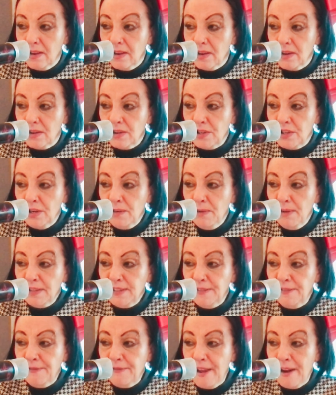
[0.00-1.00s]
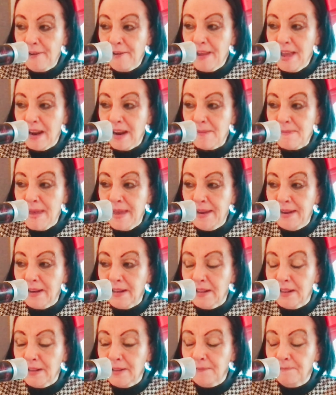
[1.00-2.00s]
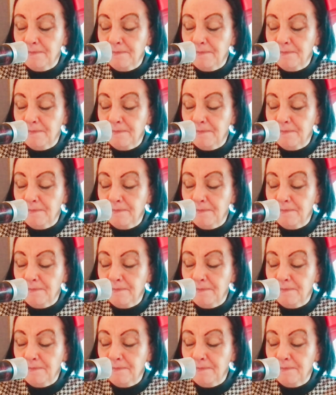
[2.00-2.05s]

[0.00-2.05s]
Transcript: she was a fairy elemental